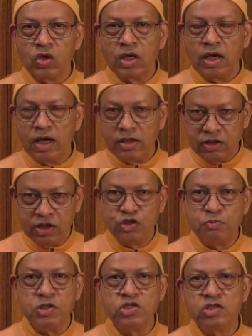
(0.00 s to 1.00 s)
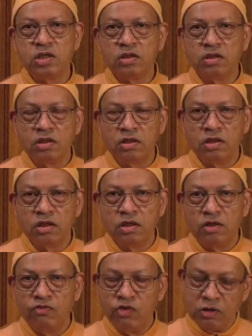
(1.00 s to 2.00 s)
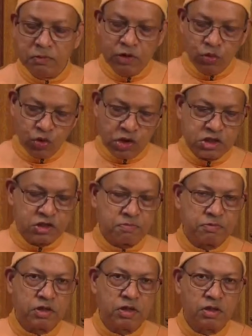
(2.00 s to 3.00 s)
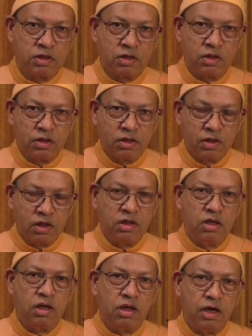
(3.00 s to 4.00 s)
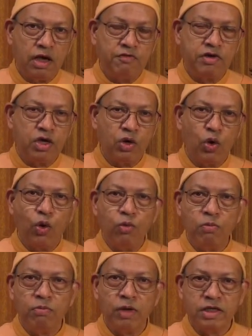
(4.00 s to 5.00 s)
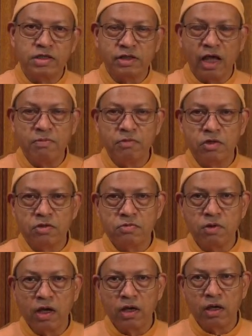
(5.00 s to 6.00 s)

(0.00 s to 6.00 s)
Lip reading: And this picture will be worshipped in every home as time goes by.